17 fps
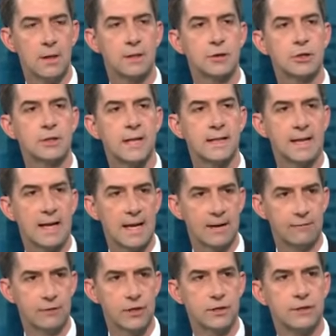Just like
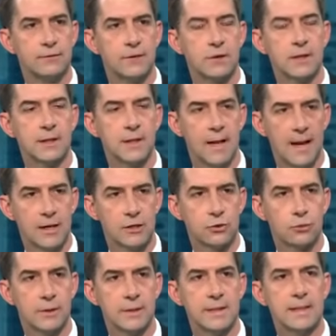every civilian
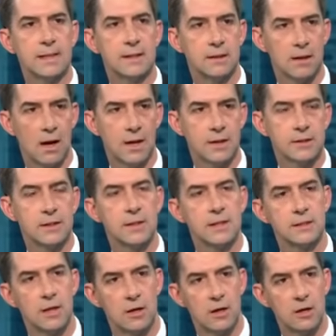casualty in Gaza
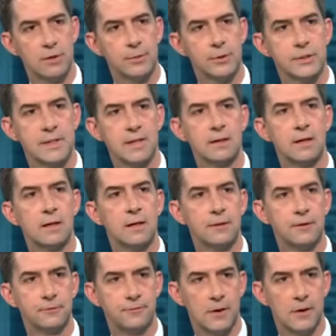is 100 percent
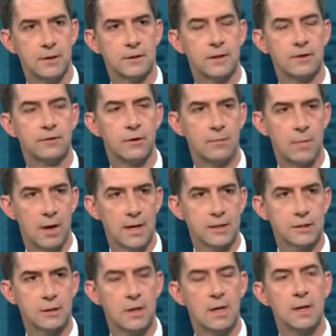the fault of
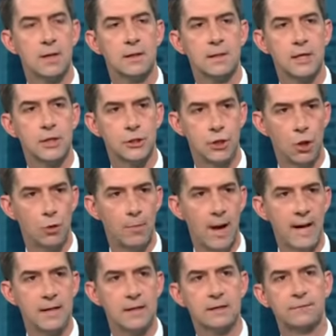Hamas. Yet Joe
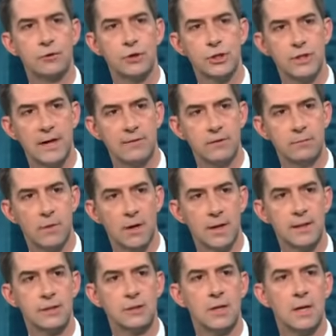Biden, for seven
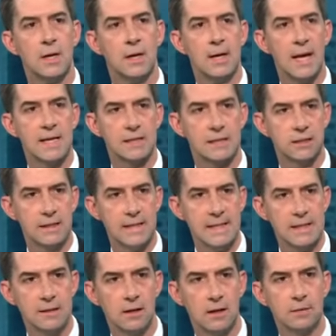months, has
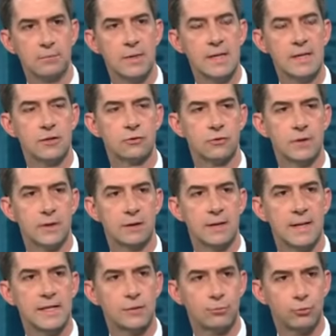leaned on Israel,
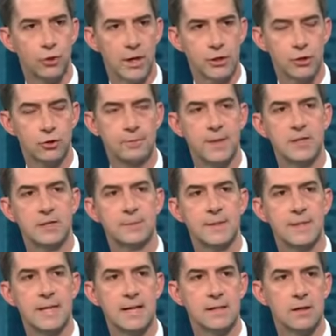has pressured
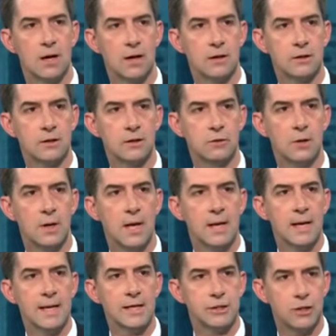Benjamin Netanyahu,
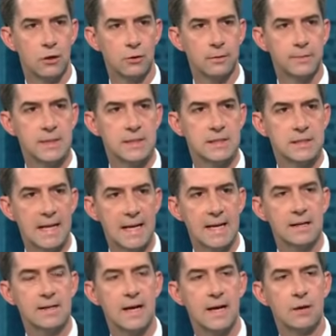has told them to
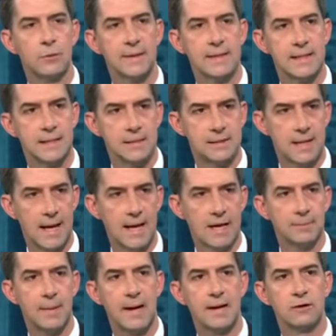stand down when they get
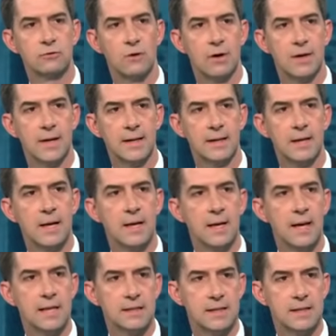attacked by Iran,
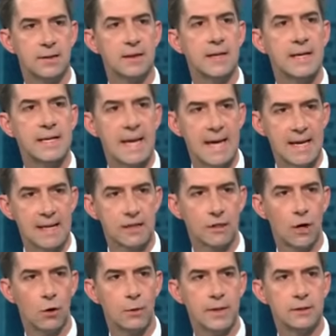has said that they can't
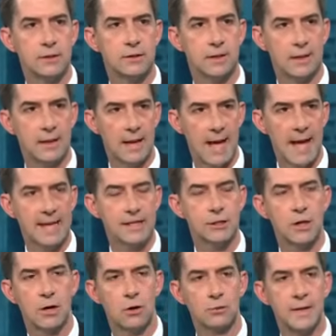go into the
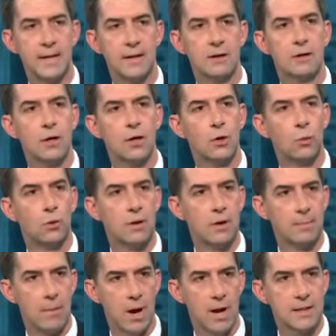last holdout where
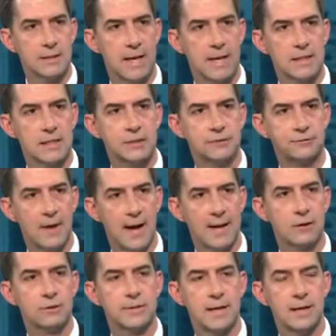Hamas has its
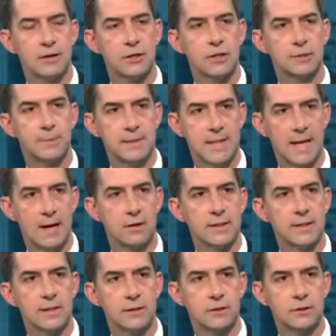final terrorist
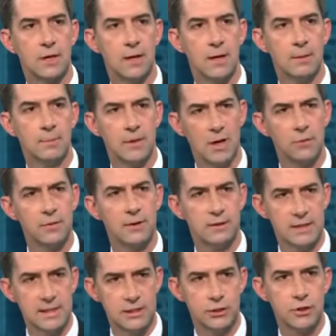battalions. But no,
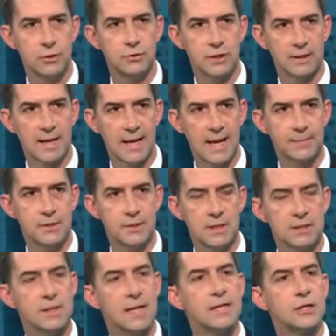these students on
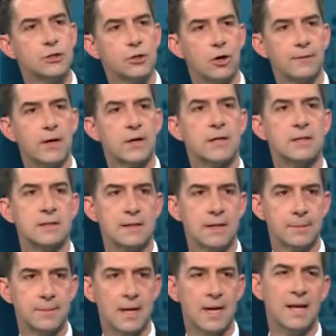campuses, they deserve our
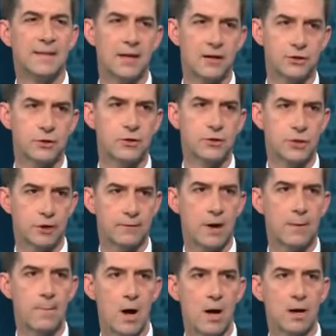contempt. They also deserve
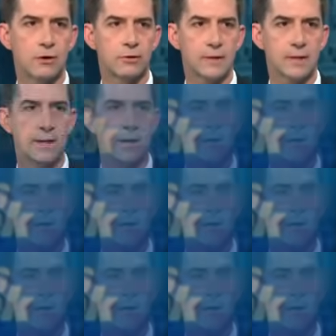our mockery.